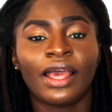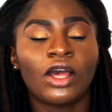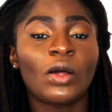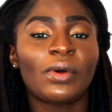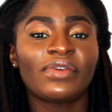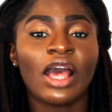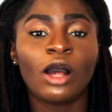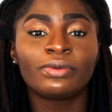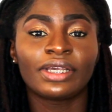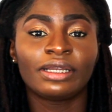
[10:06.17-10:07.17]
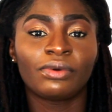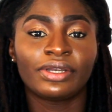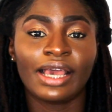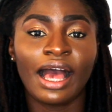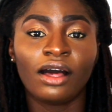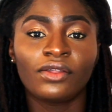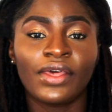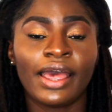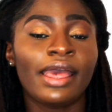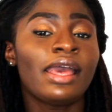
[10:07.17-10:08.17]
I hope I've helped anybody out
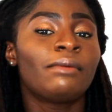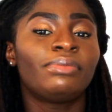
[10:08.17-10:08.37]
there.